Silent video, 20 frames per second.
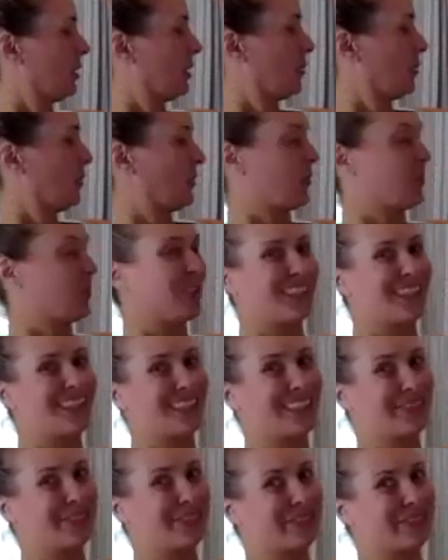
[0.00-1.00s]
Building
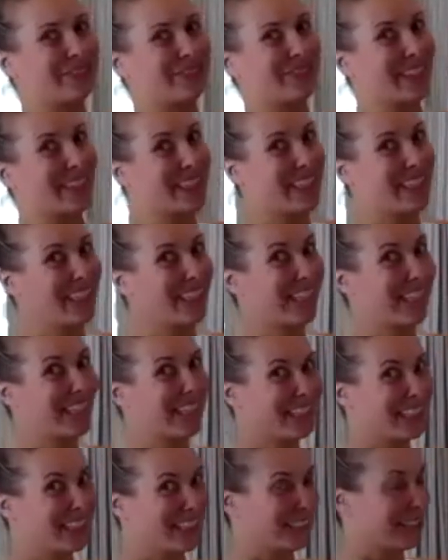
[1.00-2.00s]
the
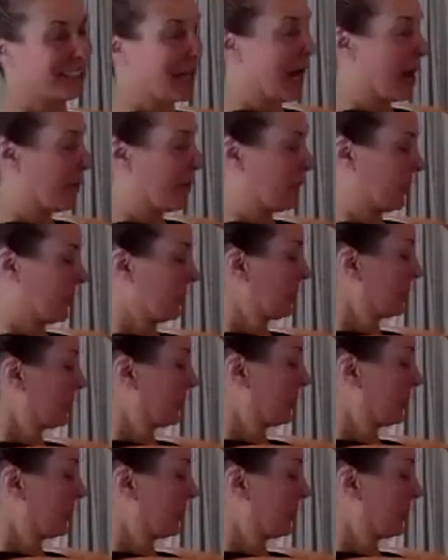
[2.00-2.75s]
heat, the tapas.